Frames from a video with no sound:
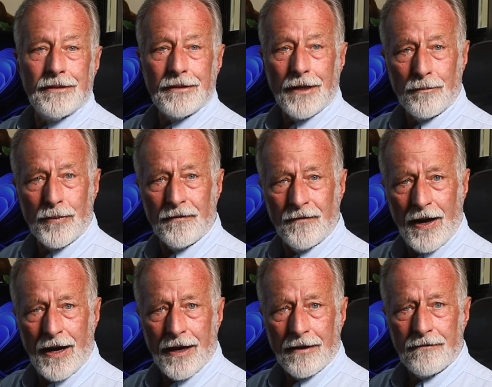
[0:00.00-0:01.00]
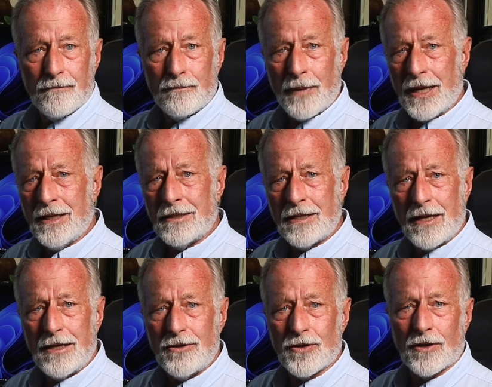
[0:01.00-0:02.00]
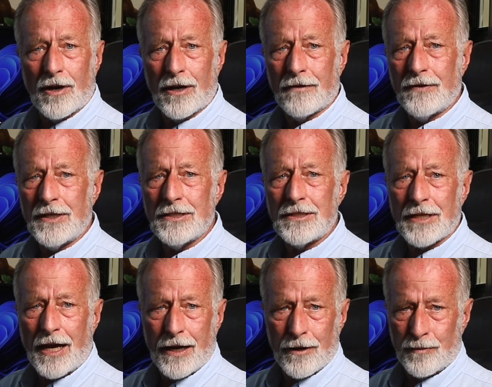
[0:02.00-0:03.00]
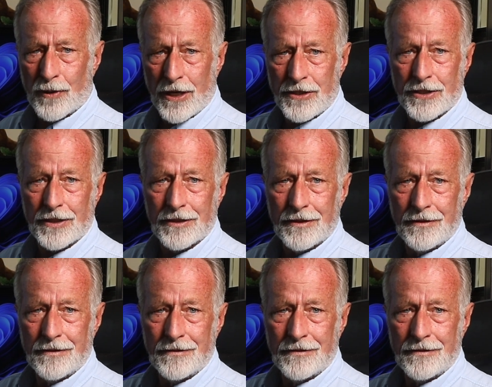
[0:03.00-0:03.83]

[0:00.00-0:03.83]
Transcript: Number 5, maintain your RV's tire pressure.